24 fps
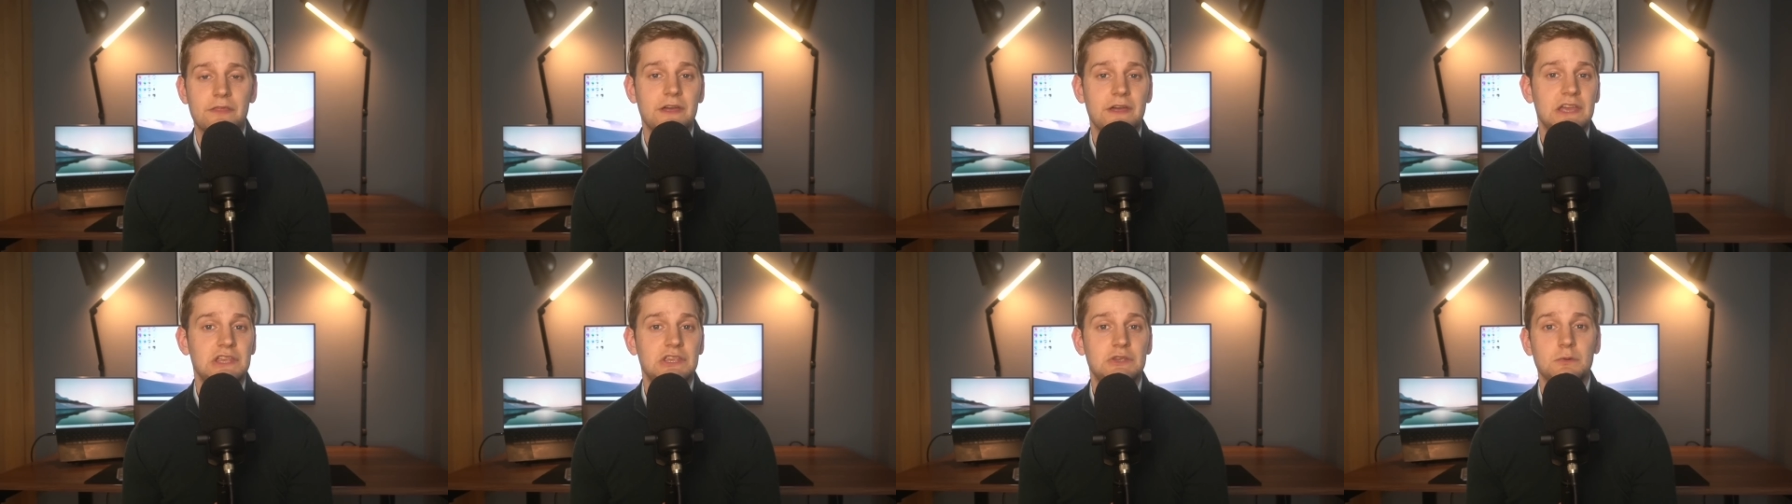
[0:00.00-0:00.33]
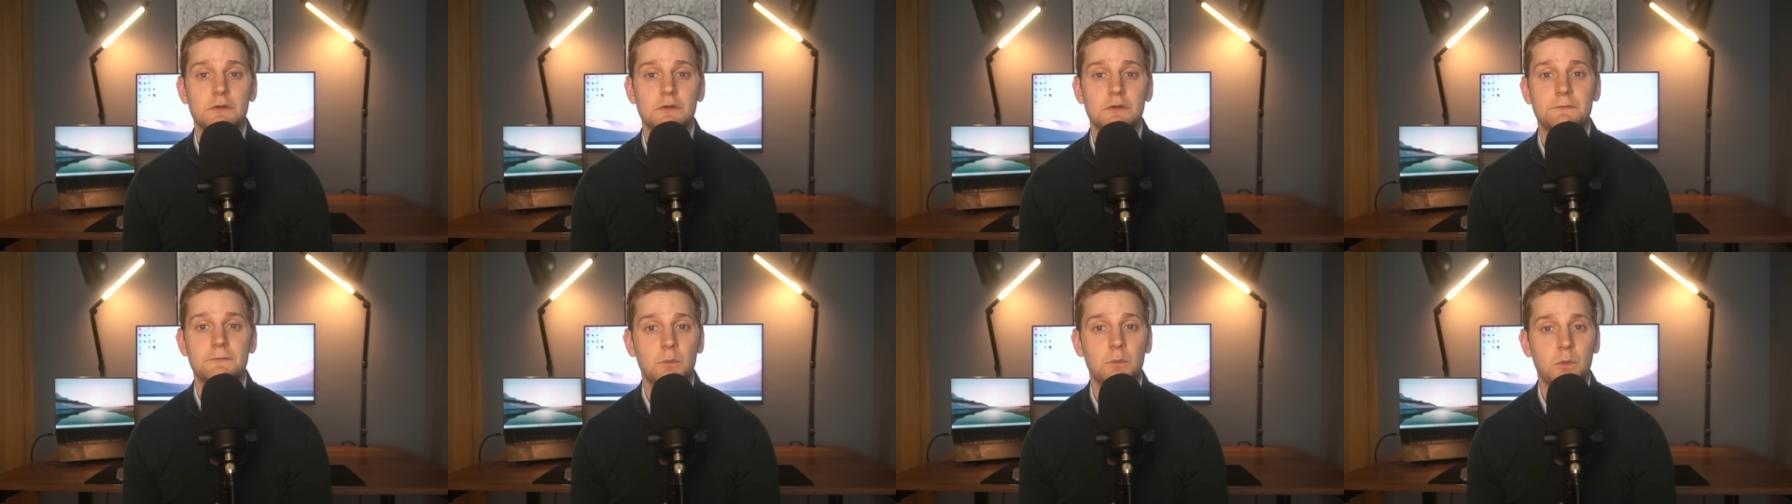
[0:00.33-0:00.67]
Thank
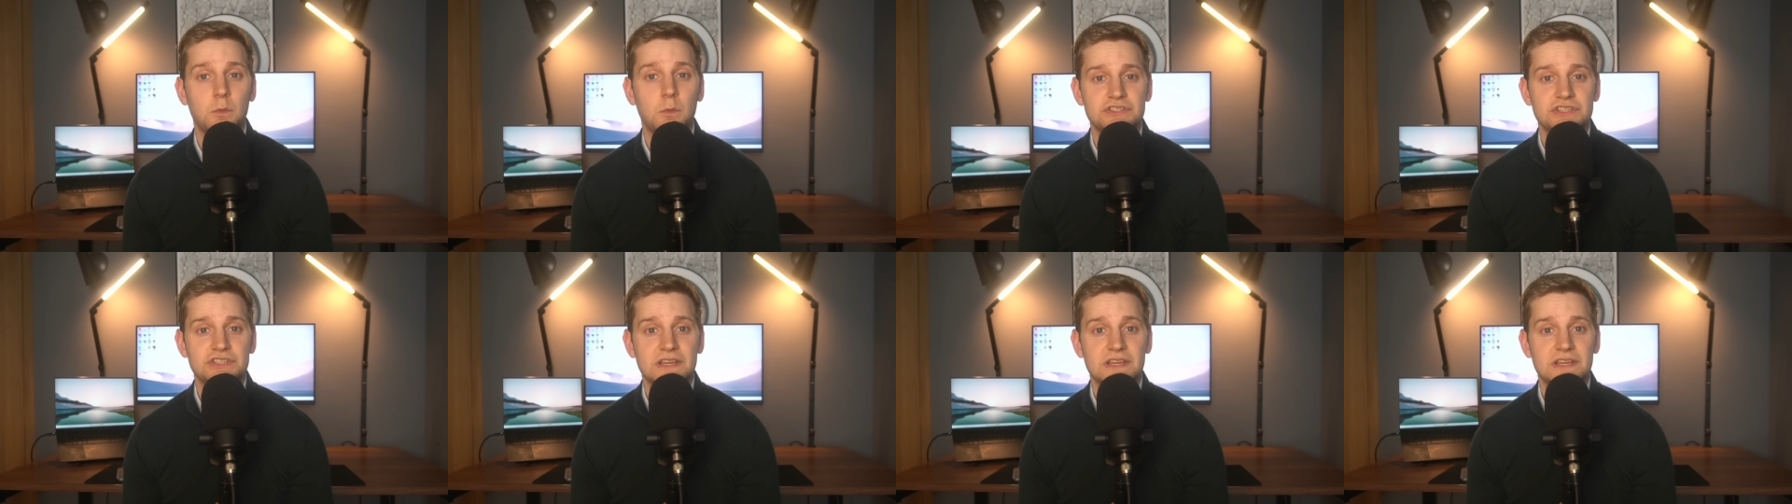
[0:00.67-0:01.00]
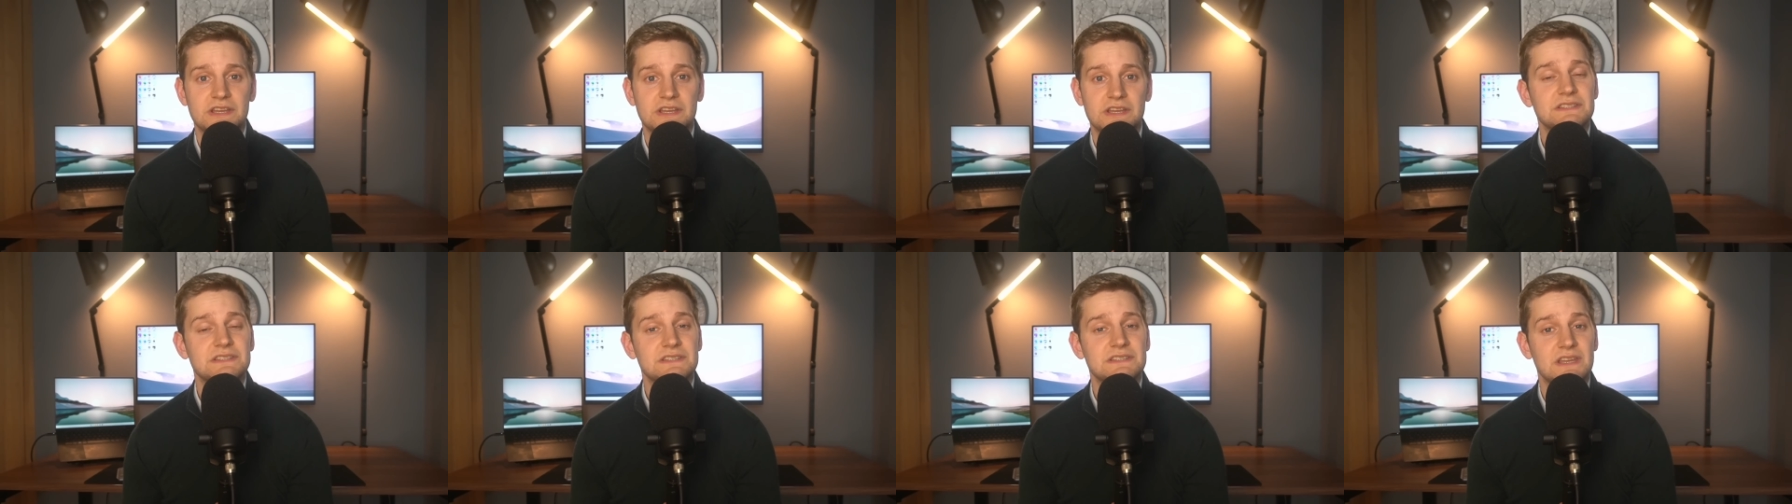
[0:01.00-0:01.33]
you all for
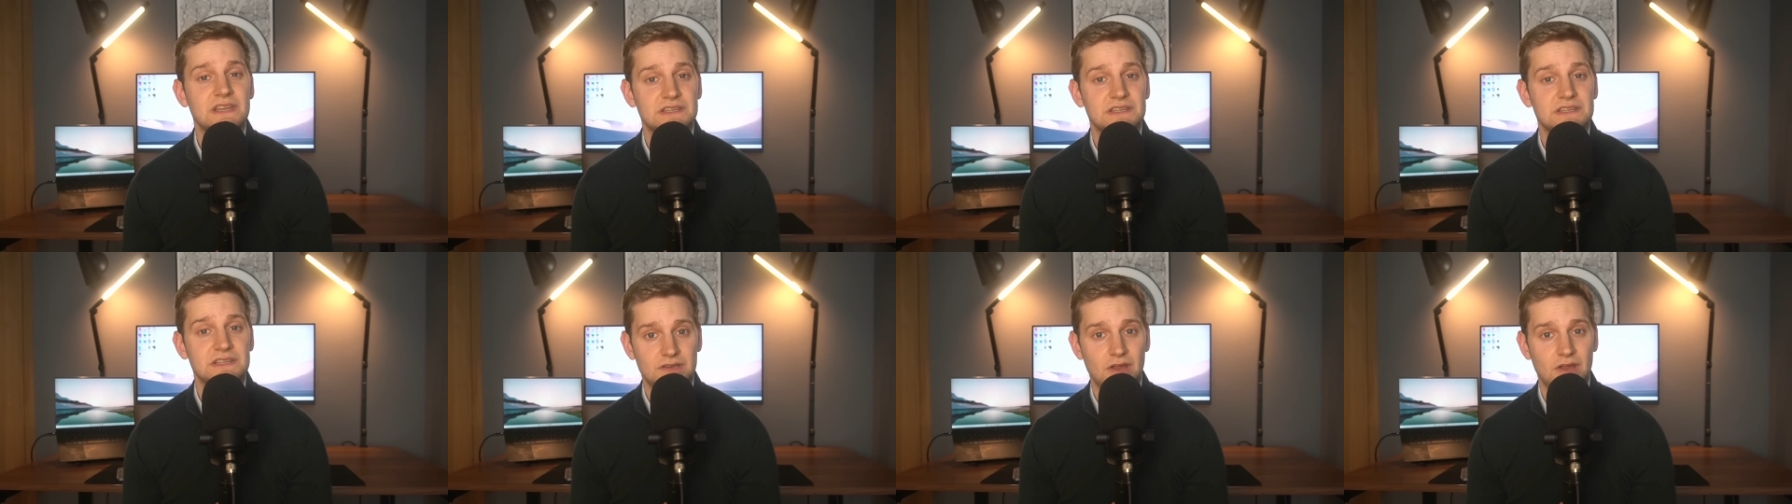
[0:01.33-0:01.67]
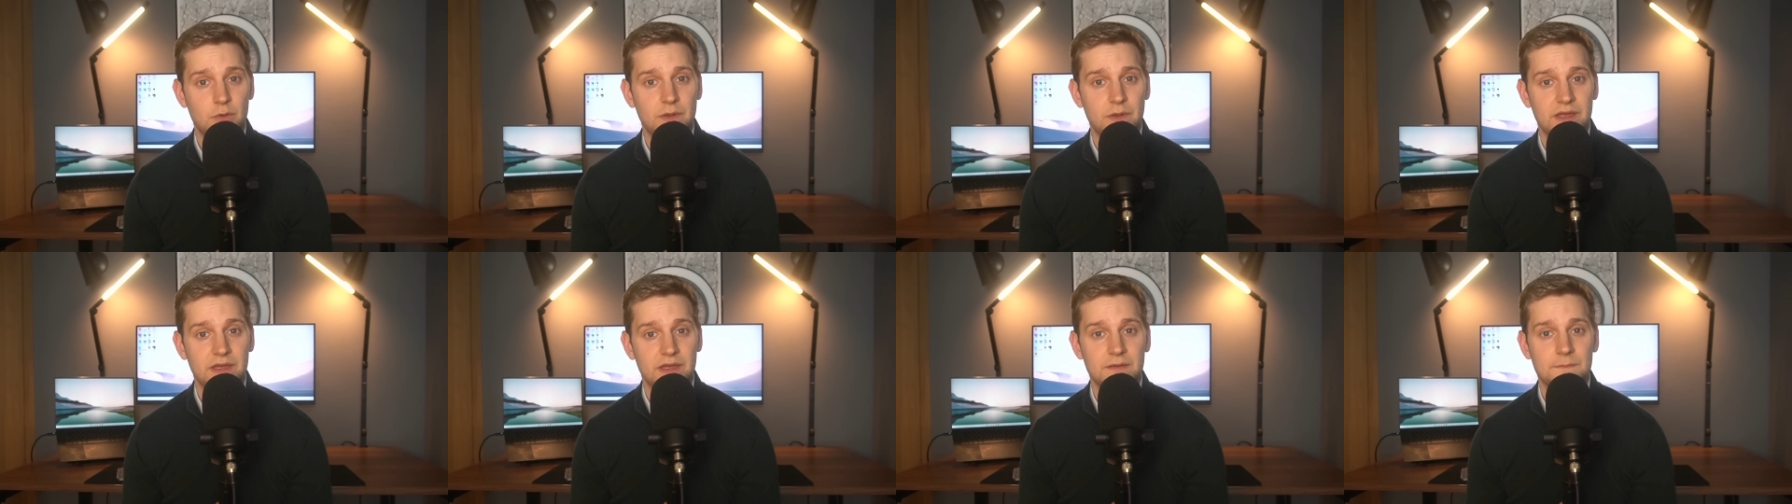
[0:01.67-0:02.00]
watching. Stay
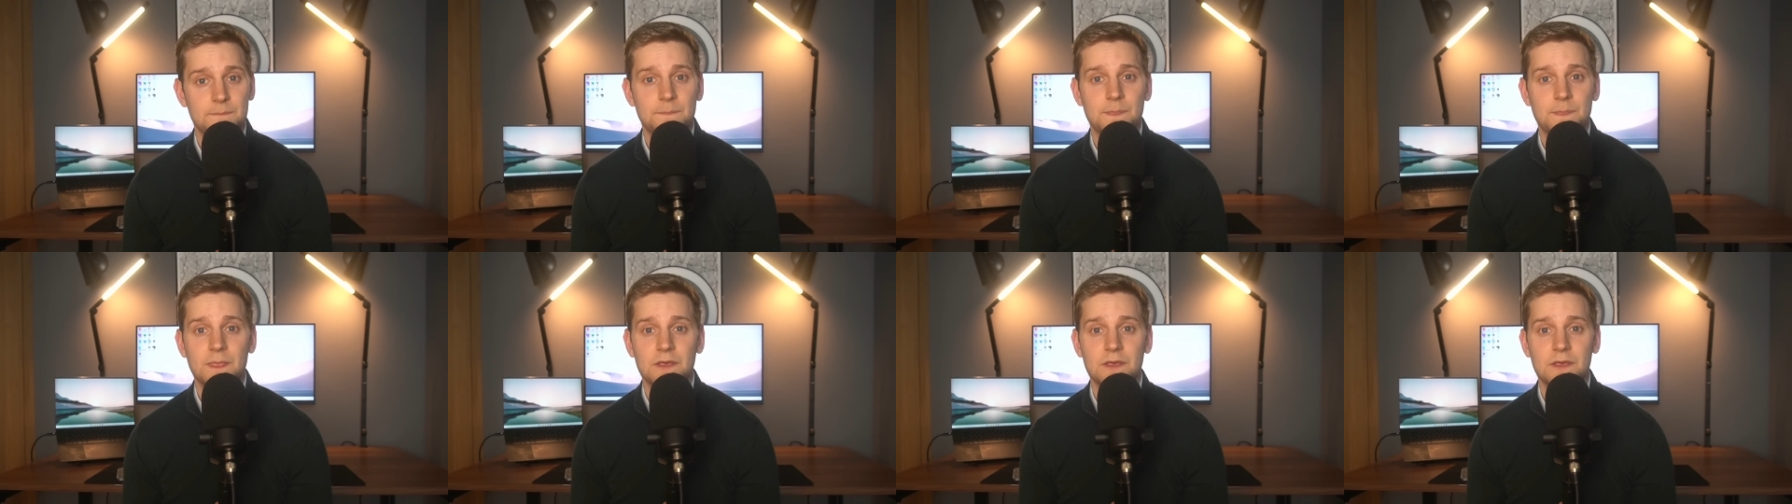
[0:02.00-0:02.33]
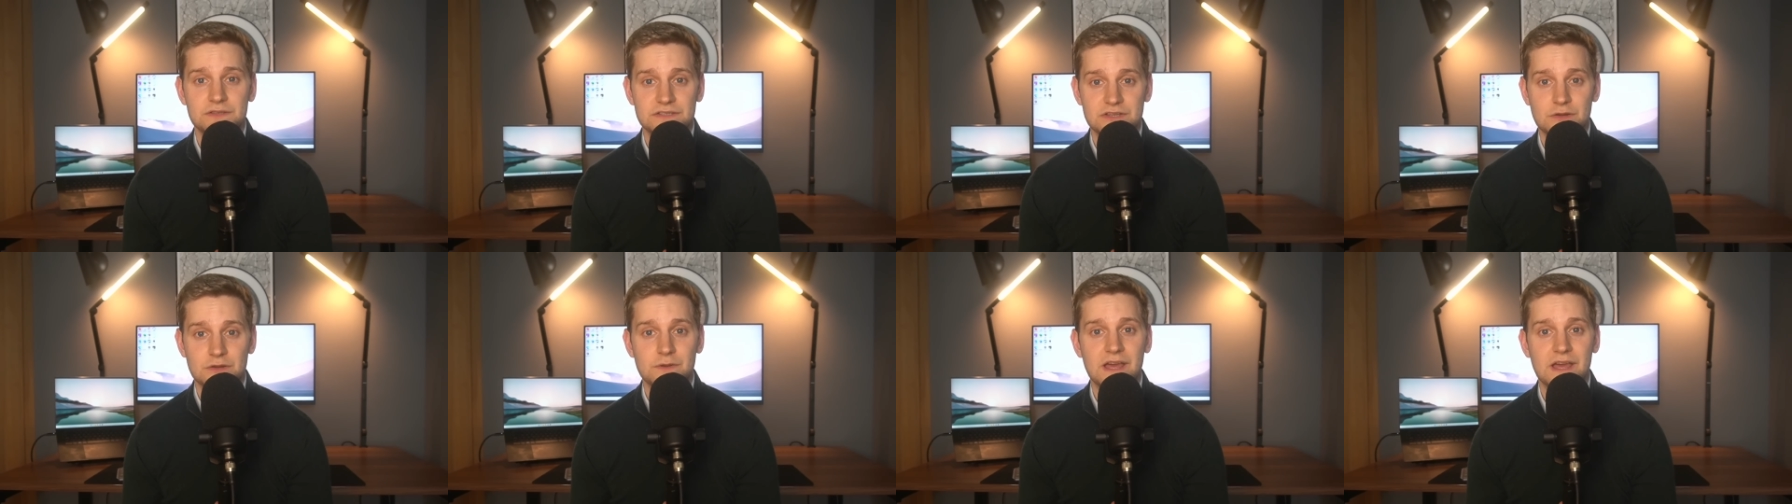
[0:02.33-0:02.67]
stoic.
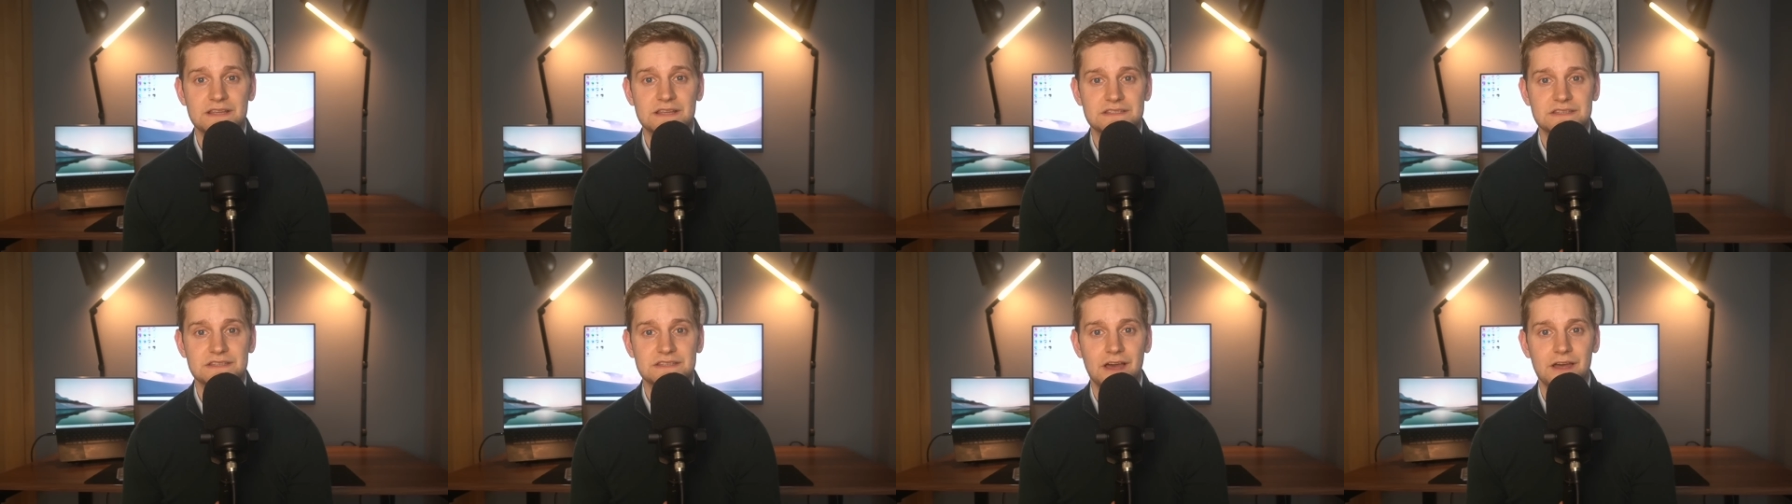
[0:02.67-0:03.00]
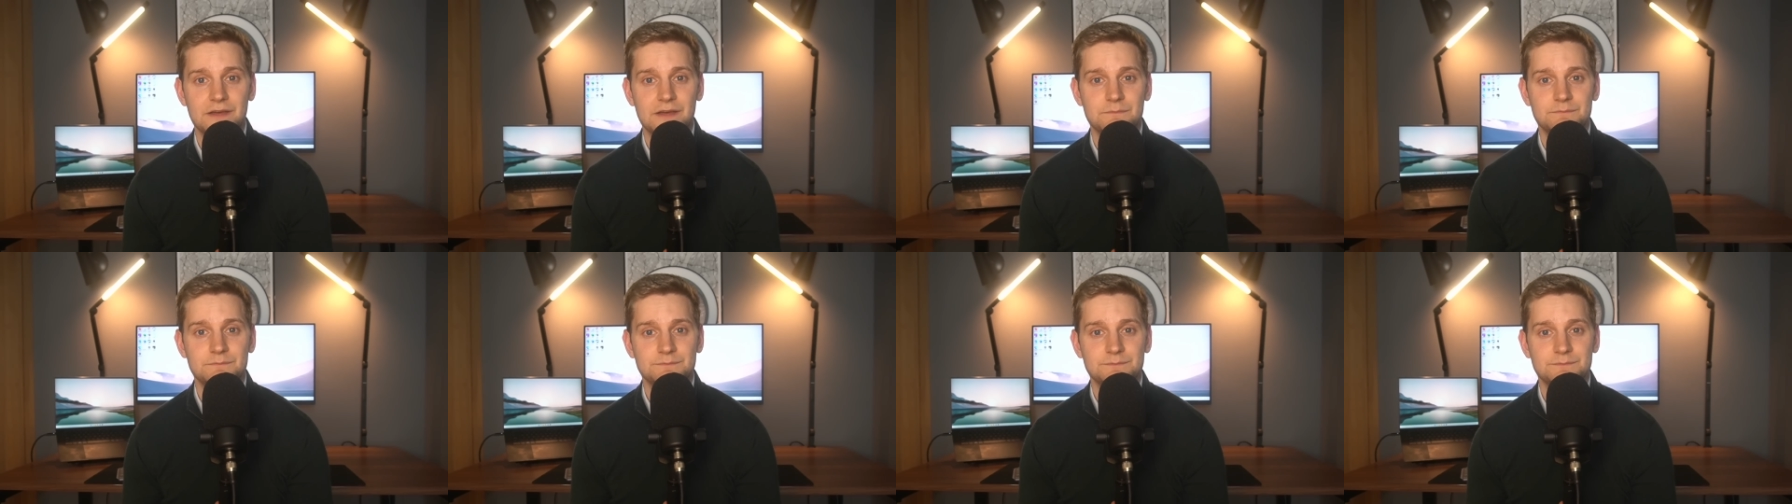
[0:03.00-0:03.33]
Until next time.